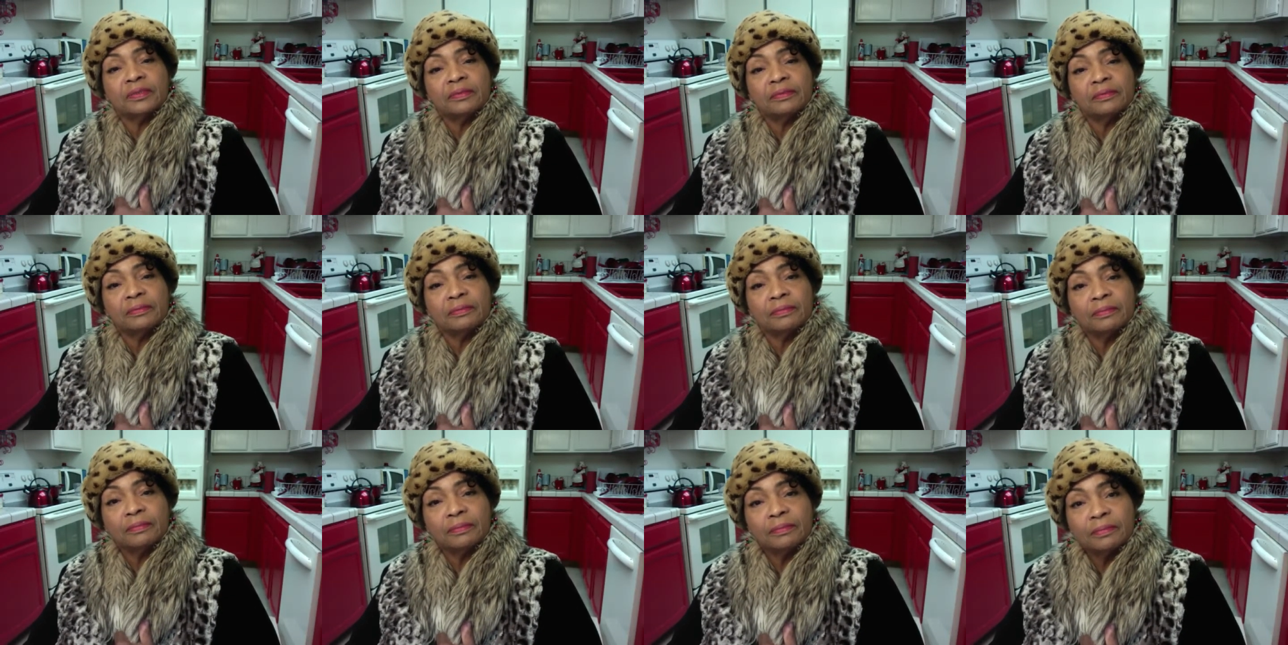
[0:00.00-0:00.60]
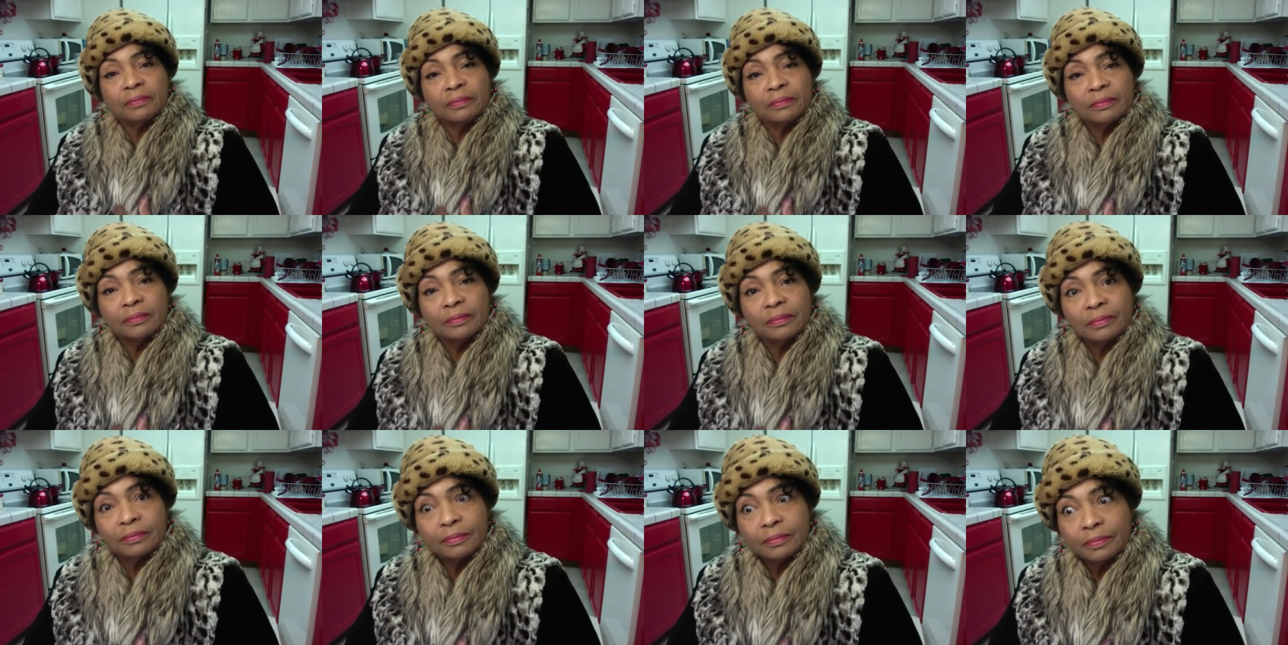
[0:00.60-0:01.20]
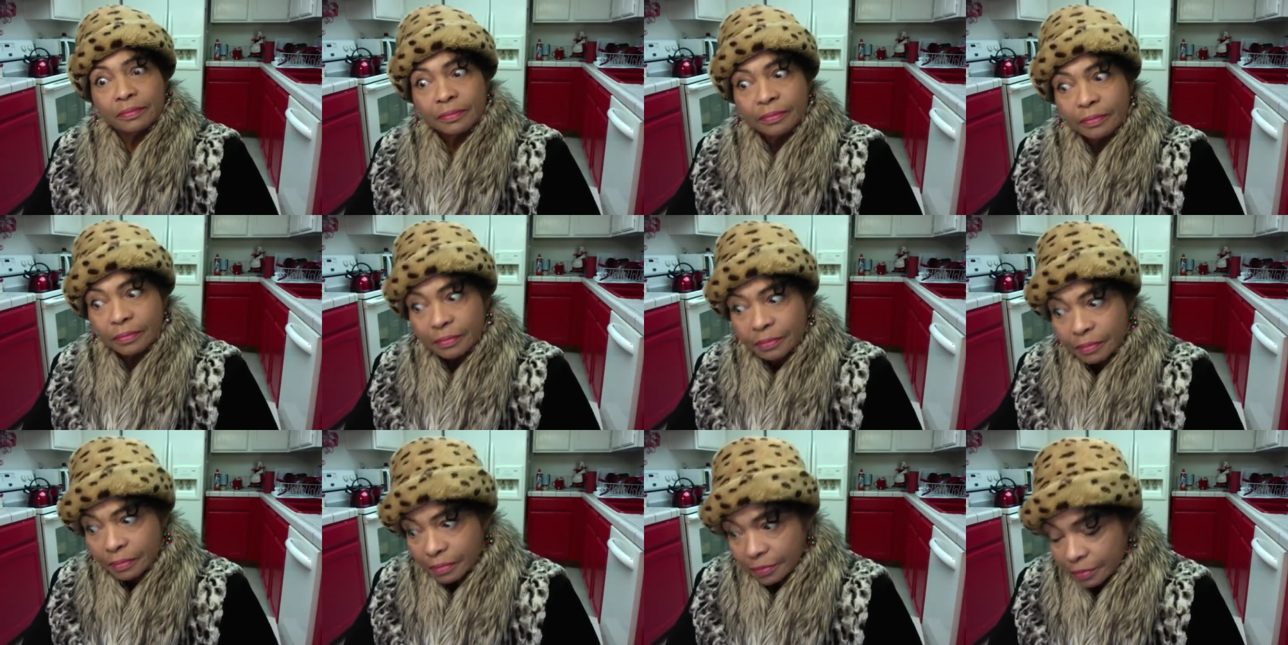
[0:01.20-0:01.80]

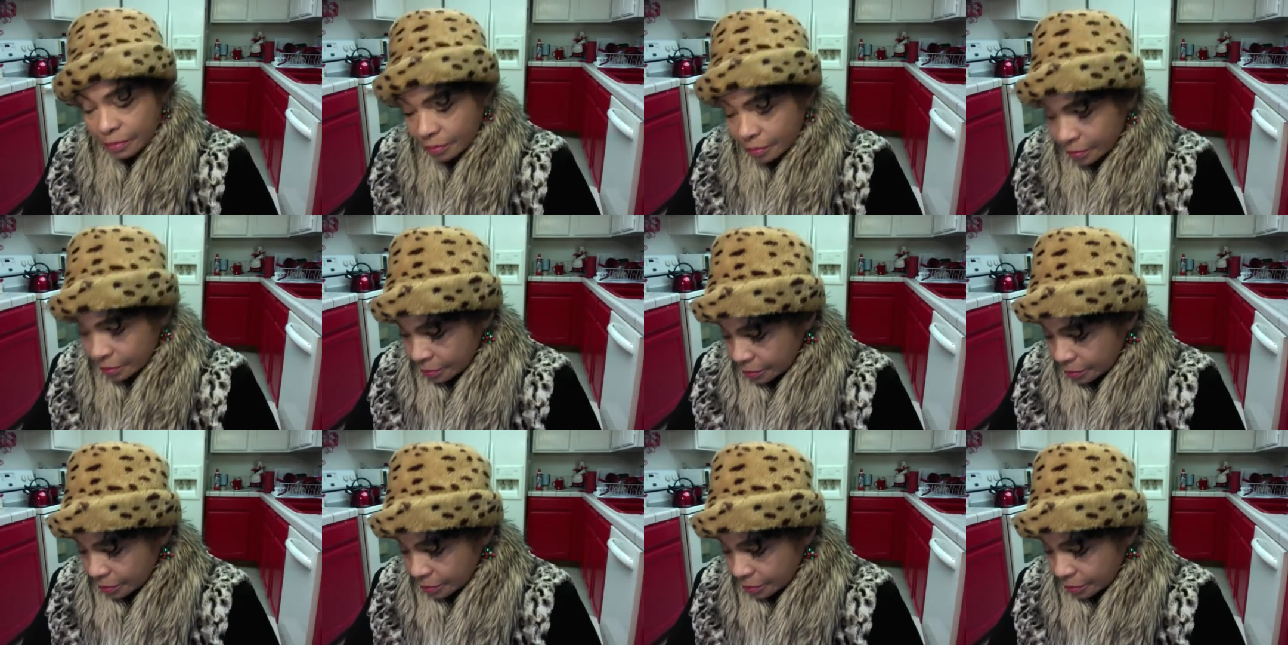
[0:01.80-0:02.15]
No one is speaking in this clip.